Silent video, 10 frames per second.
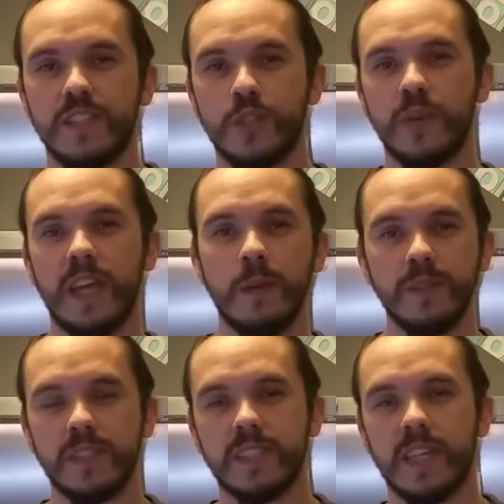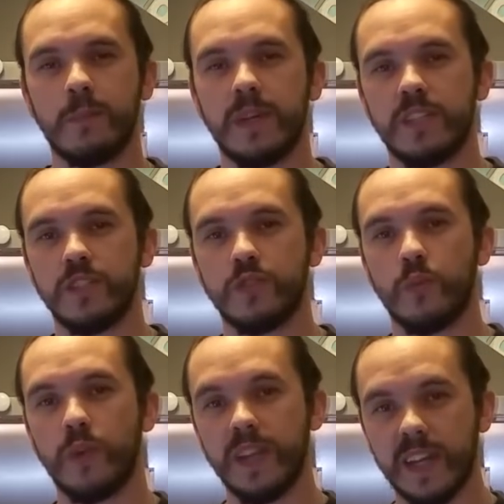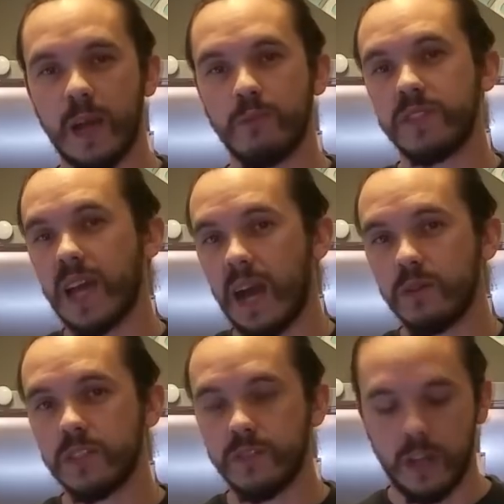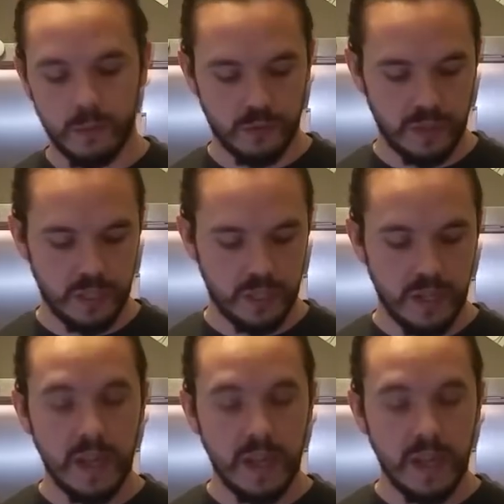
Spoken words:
To enable you to take pictures when your camera is out of arm's reach,